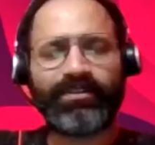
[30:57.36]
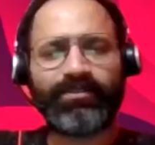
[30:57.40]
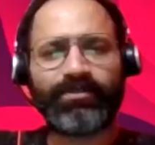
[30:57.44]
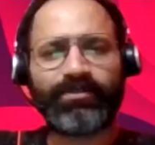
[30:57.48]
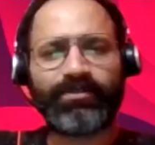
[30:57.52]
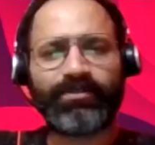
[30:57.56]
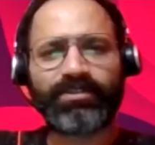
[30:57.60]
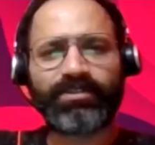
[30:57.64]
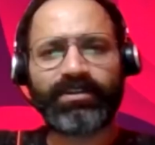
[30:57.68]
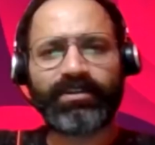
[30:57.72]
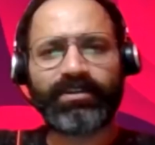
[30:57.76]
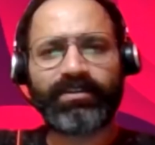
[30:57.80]

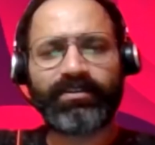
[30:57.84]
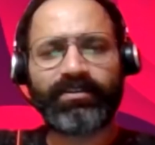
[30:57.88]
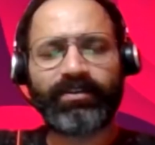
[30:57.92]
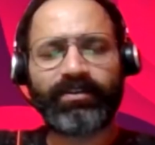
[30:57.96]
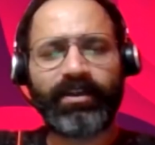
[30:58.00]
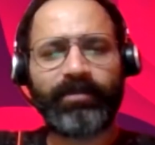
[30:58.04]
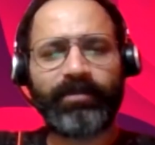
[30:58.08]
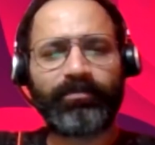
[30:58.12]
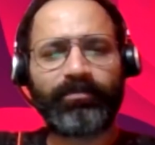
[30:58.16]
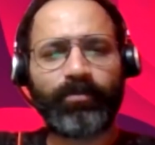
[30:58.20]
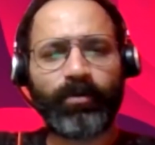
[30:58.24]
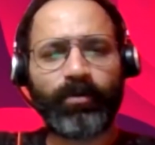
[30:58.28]
those are
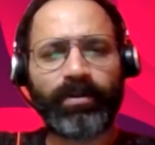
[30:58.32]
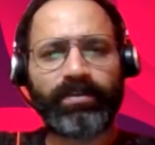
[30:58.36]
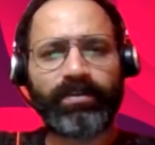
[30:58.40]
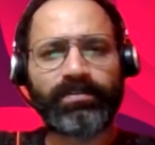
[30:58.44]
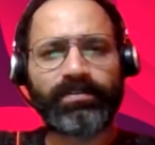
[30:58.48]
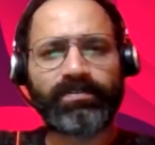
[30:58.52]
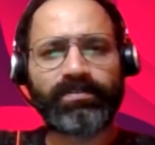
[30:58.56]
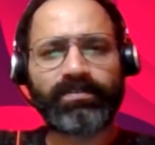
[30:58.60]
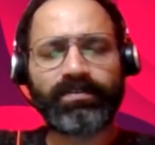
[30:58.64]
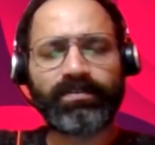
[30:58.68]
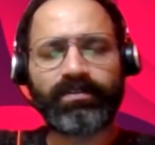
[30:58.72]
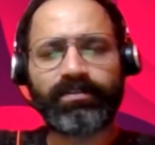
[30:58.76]
great
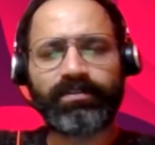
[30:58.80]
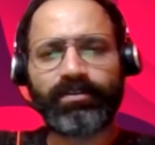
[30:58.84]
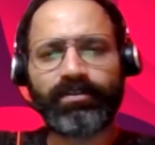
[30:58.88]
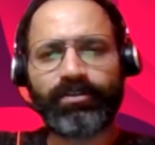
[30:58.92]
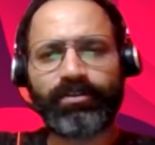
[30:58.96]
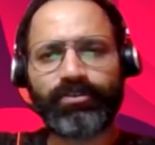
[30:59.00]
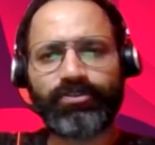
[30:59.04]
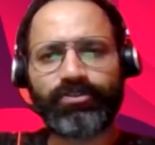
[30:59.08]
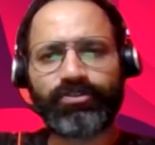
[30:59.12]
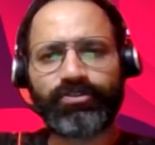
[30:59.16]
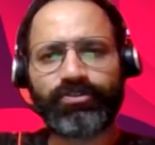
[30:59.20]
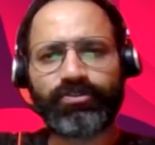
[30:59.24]
points,
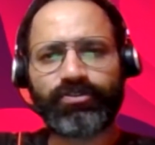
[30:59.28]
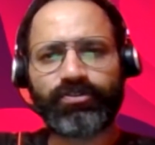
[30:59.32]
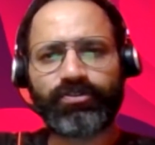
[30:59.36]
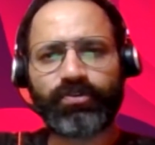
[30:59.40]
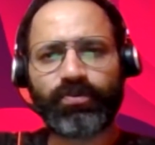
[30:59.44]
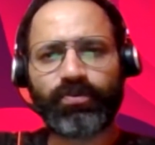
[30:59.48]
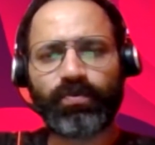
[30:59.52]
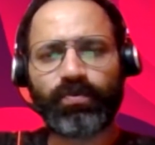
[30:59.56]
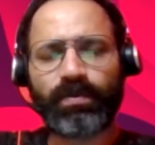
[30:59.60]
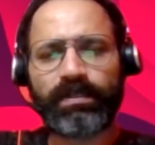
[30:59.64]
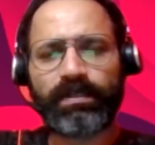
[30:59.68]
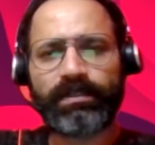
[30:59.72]
Nish.
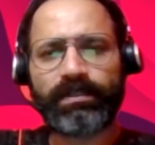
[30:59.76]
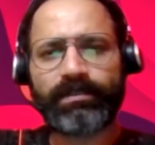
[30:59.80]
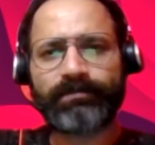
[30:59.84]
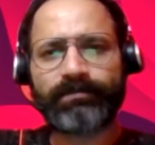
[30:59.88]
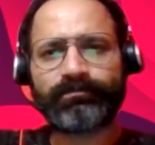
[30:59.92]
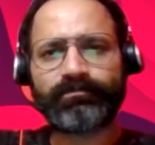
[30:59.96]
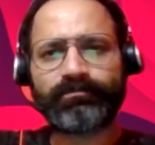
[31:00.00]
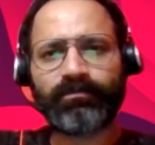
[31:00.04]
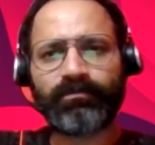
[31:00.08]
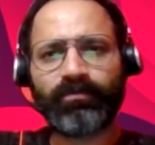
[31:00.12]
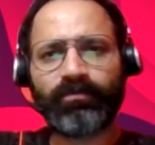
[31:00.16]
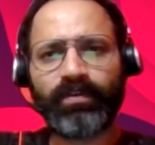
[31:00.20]
So
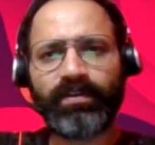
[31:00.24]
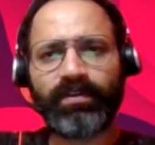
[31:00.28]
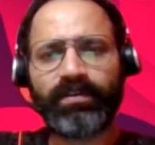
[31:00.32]
we